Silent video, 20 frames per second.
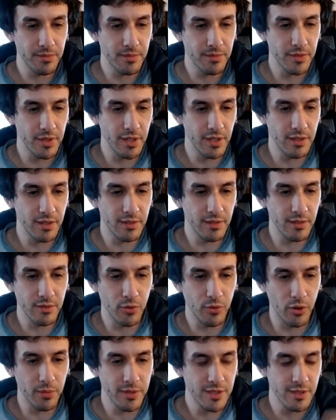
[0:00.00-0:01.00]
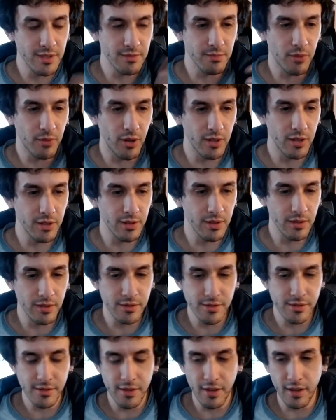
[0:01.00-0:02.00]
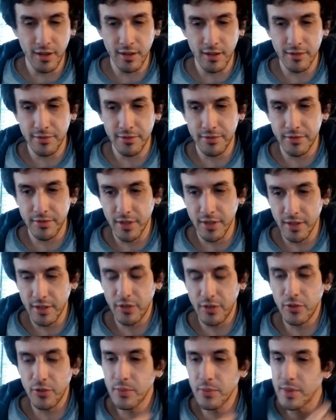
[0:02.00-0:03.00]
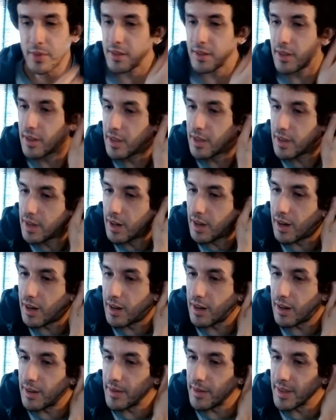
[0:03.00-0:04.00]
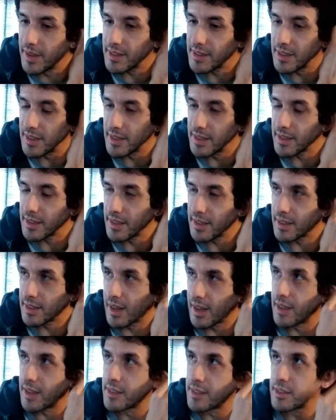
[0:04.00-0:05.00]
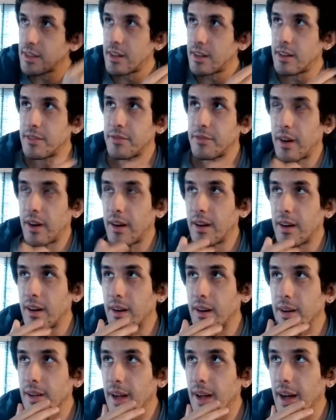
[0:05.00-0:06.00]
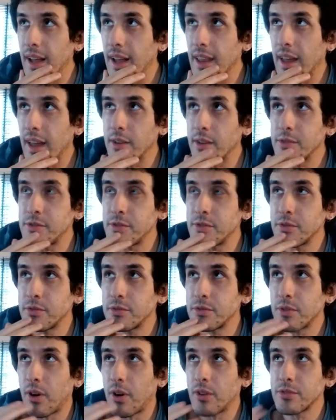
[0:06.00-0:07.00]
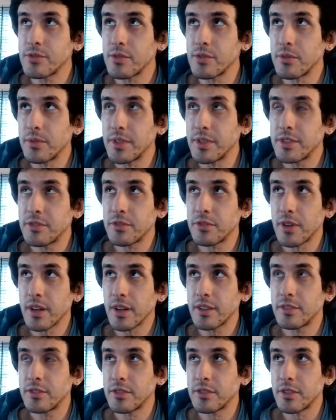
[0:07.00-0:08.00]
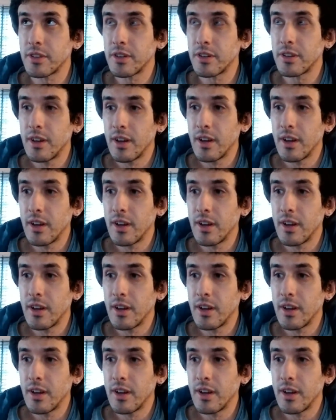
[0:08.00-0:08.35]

the normative models of the human, it kind of allows you to also restructure